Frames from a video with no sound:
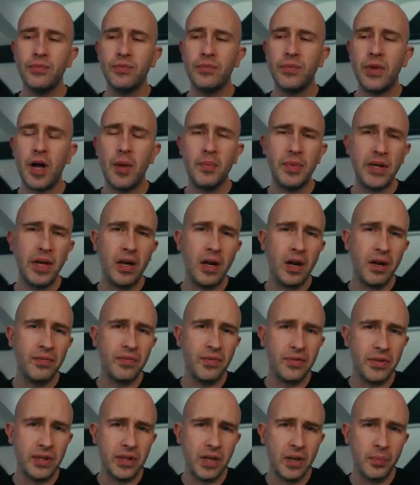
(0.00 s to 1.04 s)
on behalf
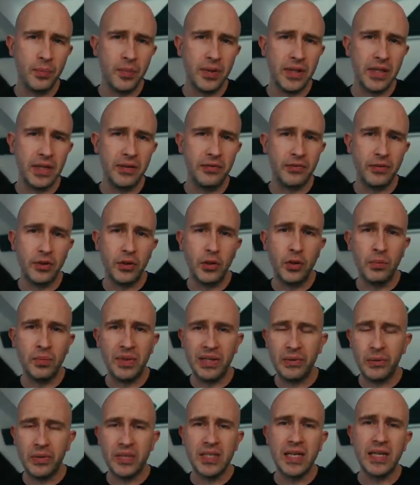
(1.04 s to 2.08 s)
of the company for whom
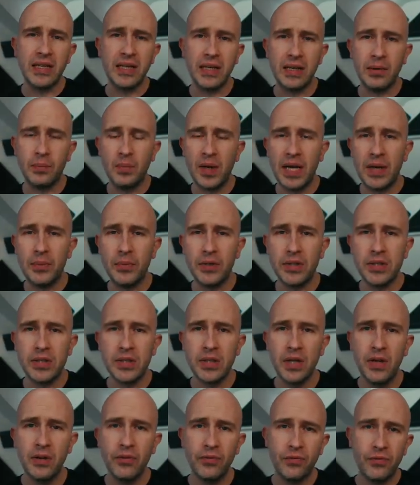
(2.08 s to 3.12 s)
they were taking payments
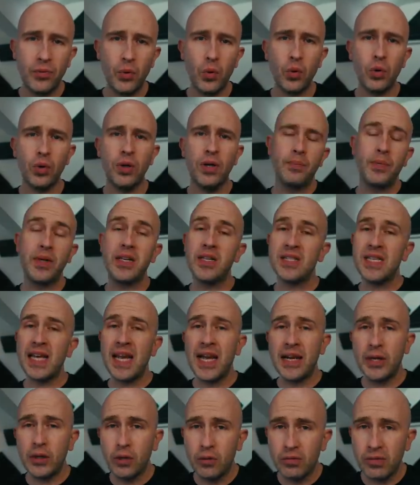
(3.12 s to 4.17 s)
for, because they
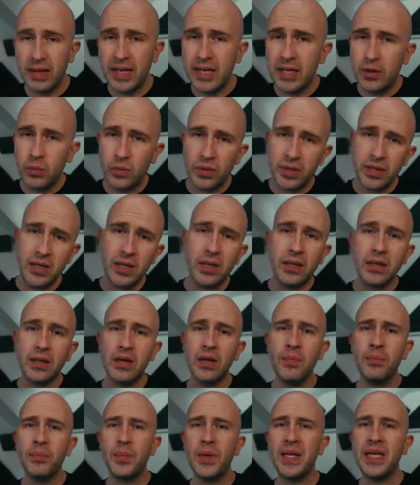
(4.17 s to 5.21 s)
had agreed with the other
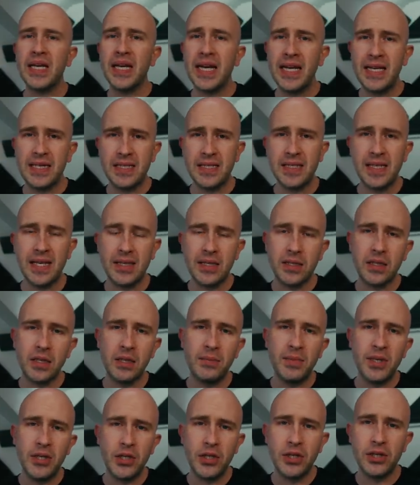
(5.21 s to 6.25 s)
company a set
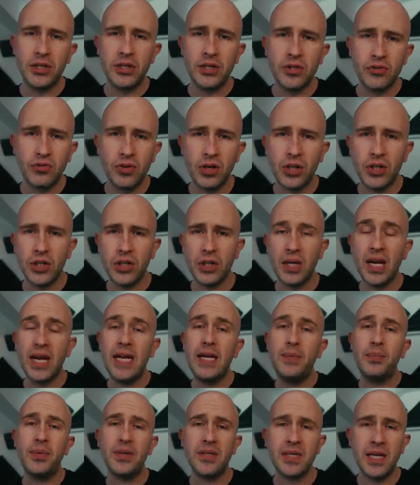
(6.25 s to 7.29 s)
commission structure,
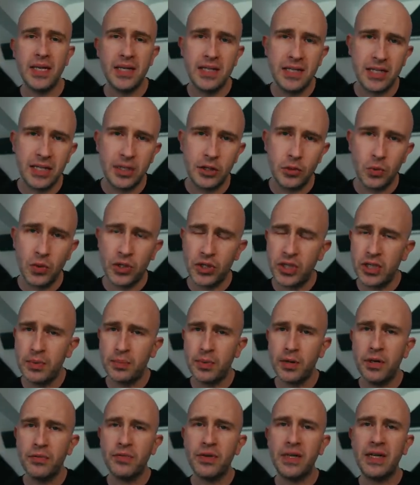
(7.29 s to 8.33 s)
a percentage, which is
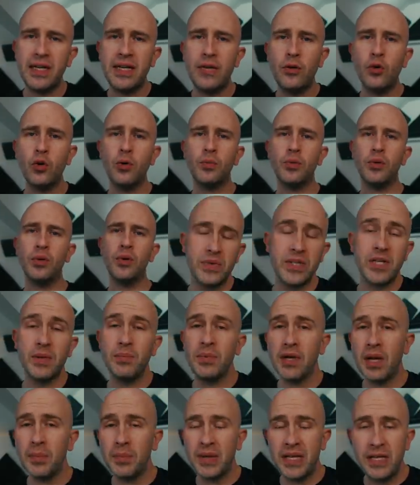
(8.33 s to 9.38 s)
perfectly normal. Some
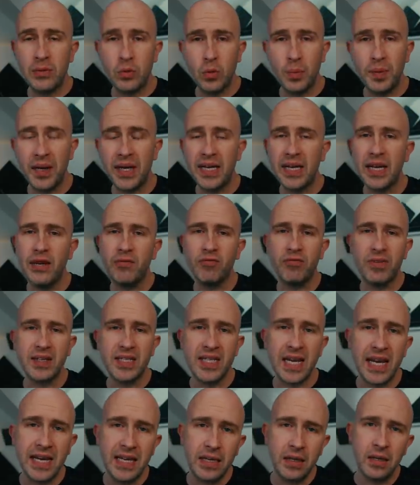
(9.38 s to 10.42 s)
companies will pay a
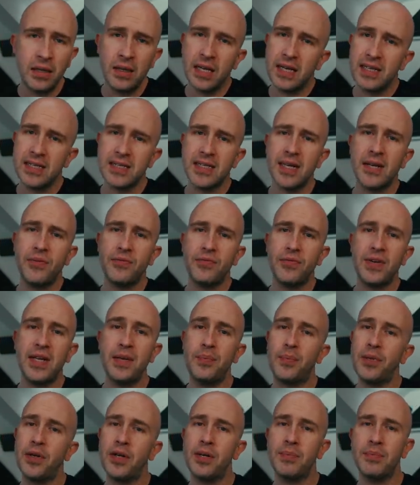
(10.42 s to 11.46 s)
retainer, a set fee
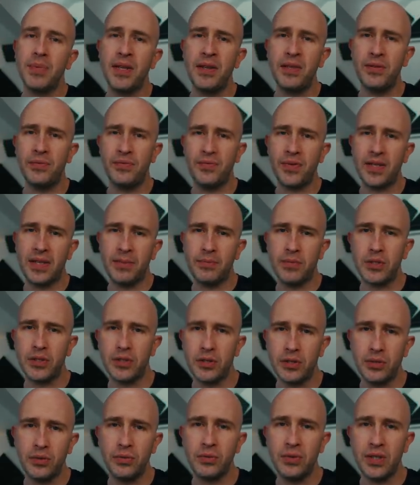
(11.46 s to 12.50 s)
per month for them to
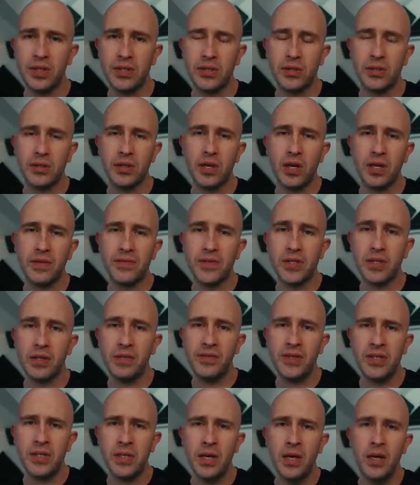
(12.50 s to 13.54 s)
do this kind of
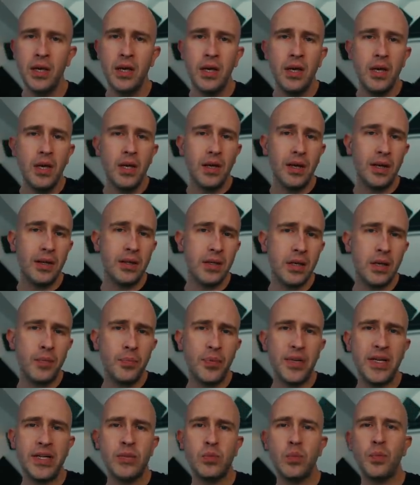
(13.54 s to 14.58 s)
service. Other
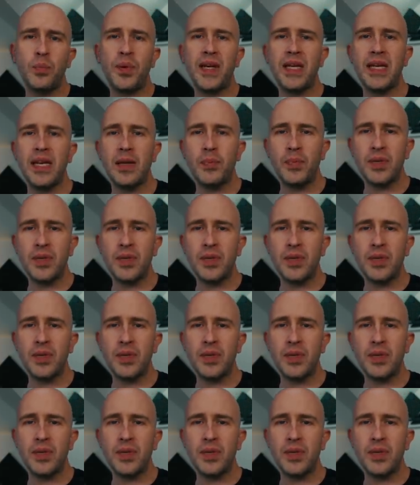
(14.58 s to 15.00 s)
companies will pay a